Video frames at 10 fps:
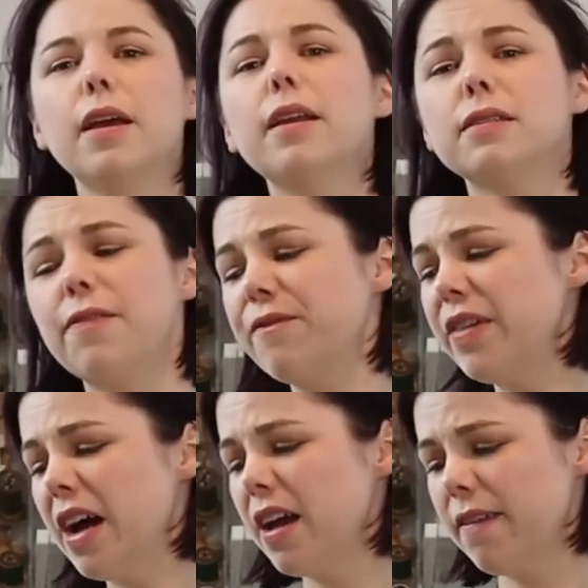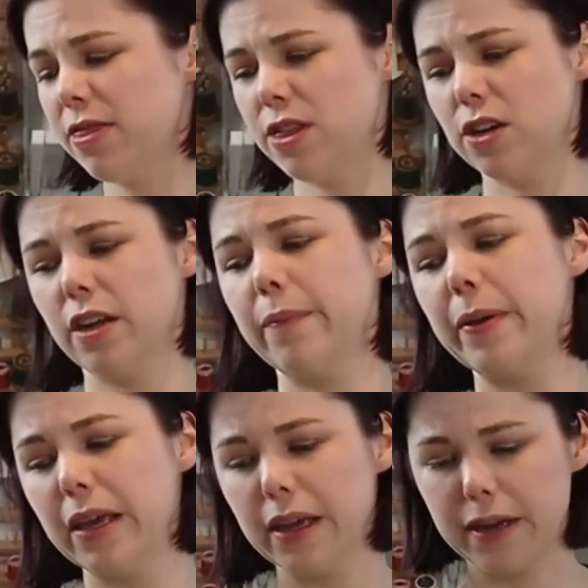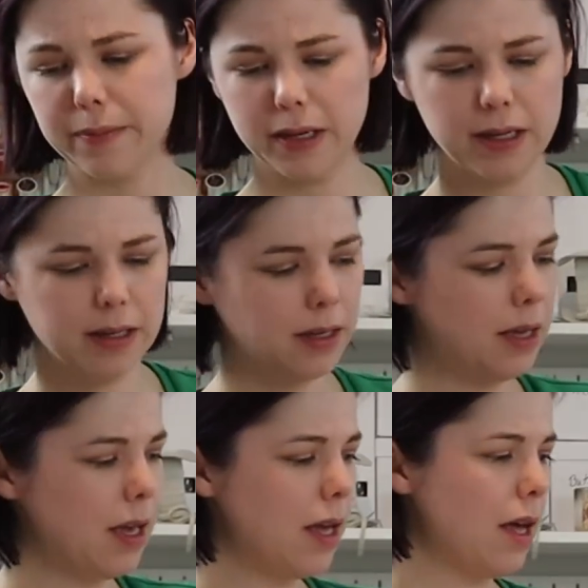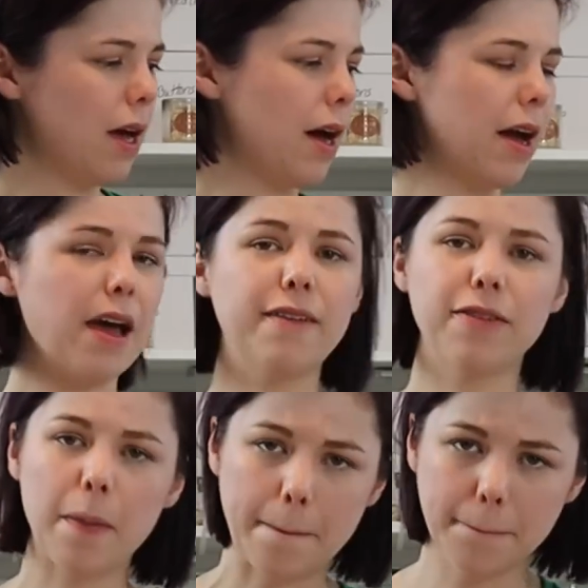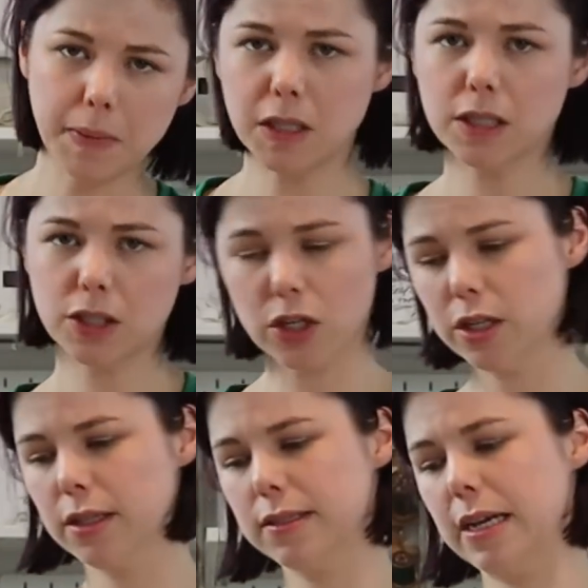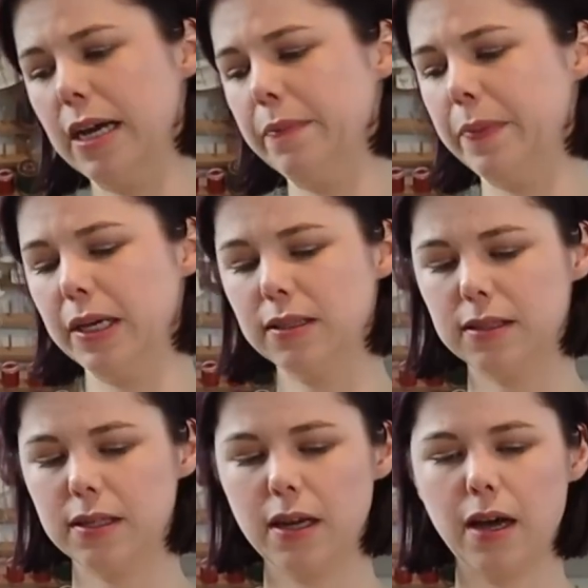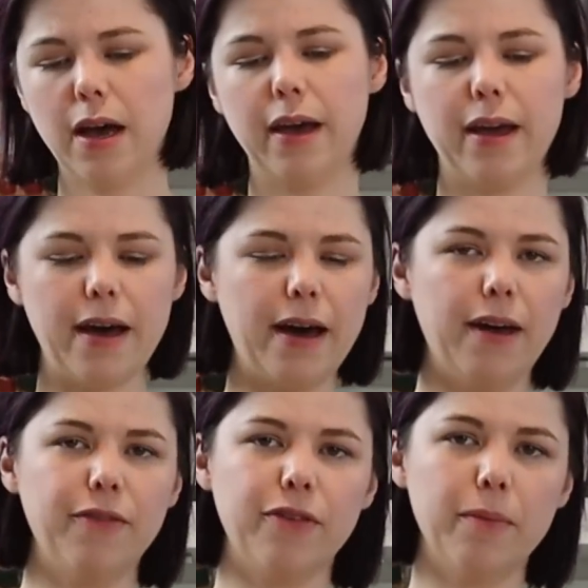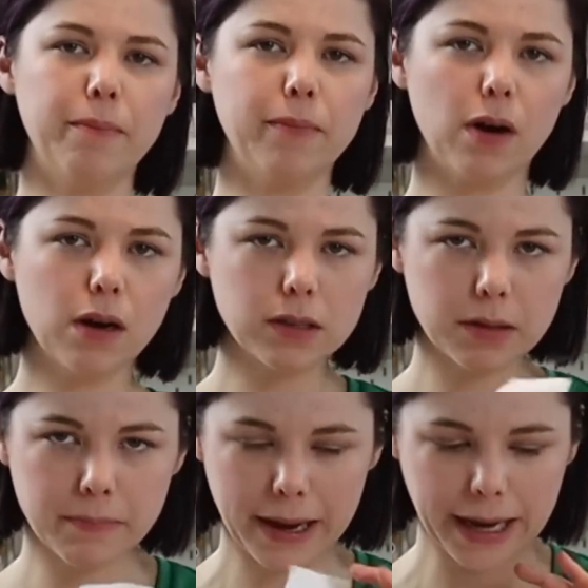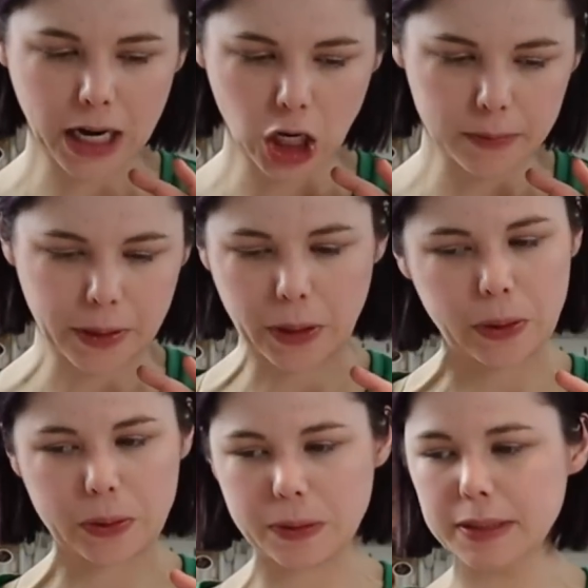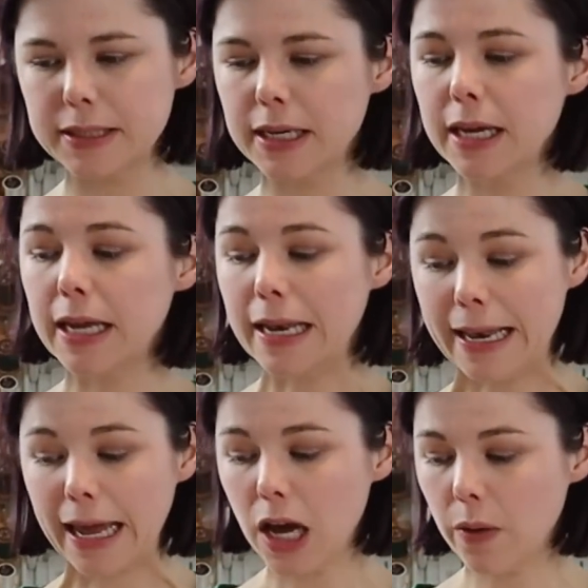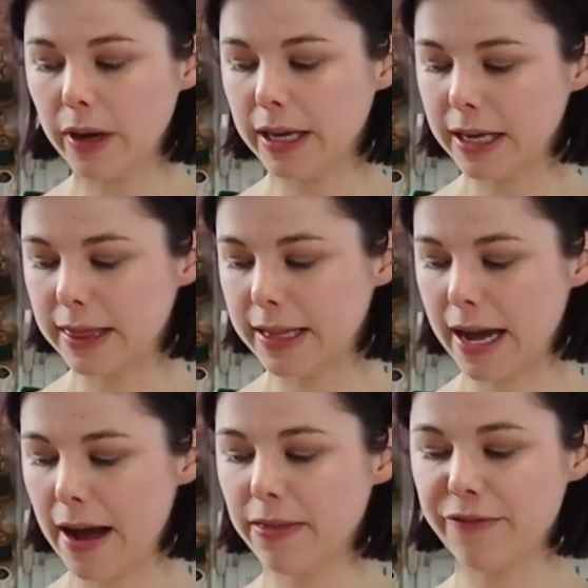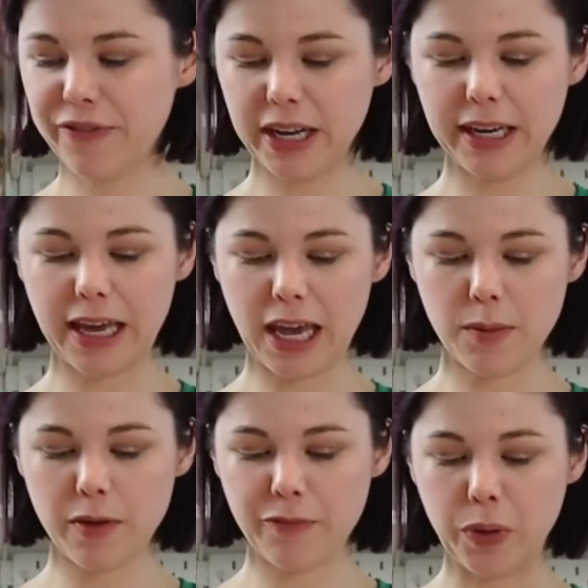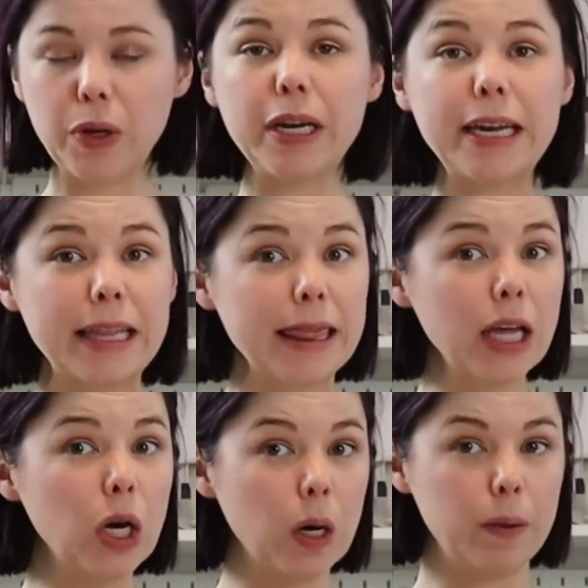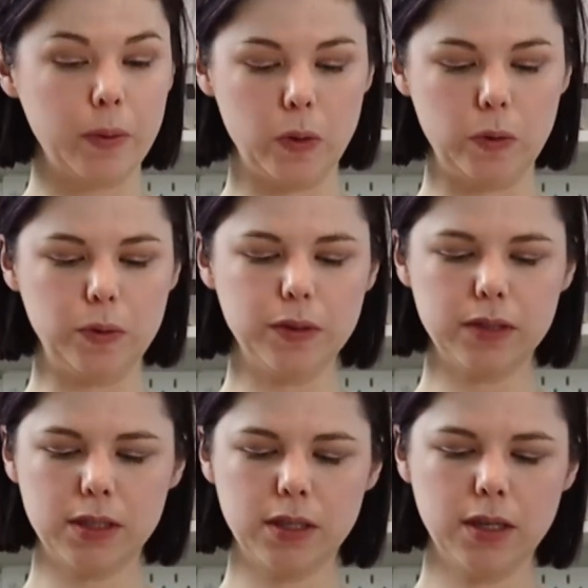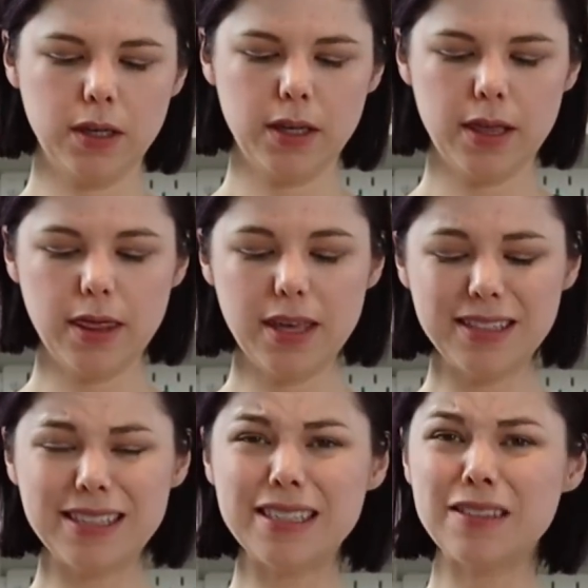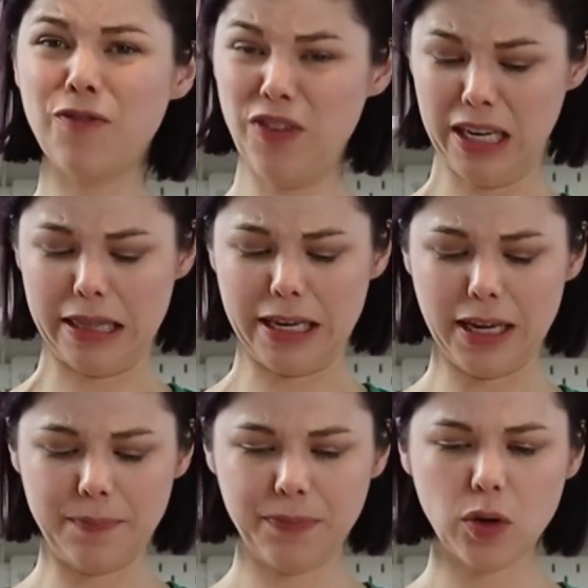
It is 5:30 p.m. I have marked all the side bits. I have marked my armholes, Now I get to have the fun game of putting in the armholes. This is fiddly.